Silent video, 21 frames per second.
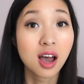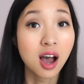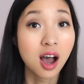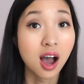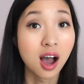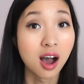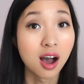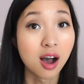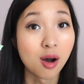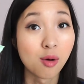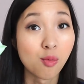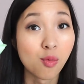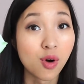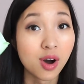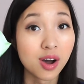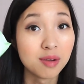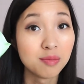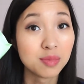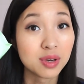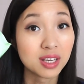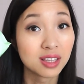Uh,
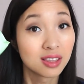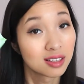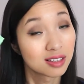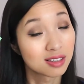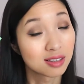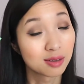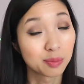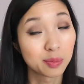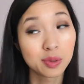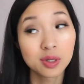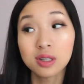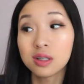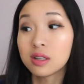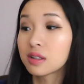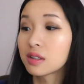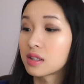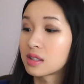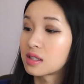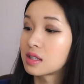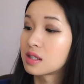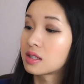one being the Simple.
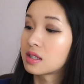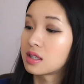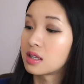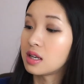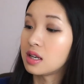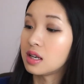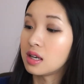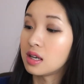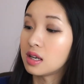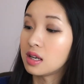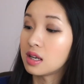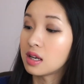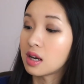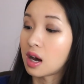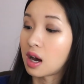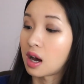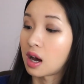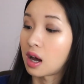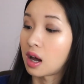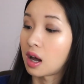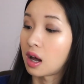This is the
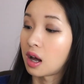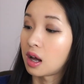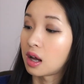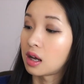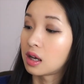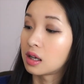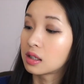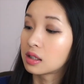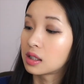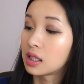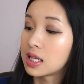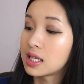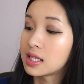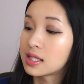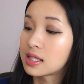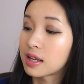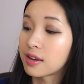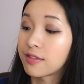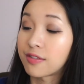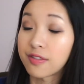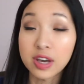uh,
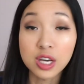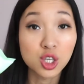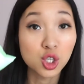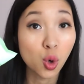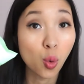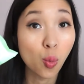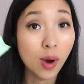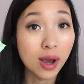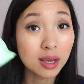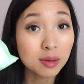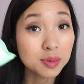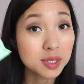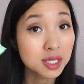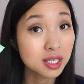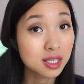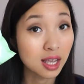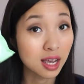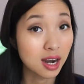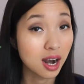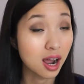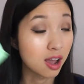cleansing facial wipes
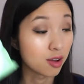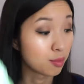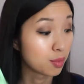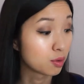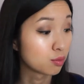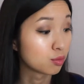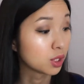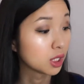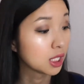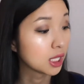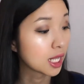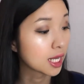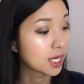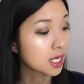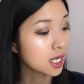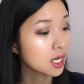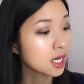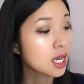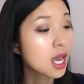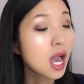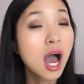that I've been really
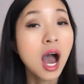liking.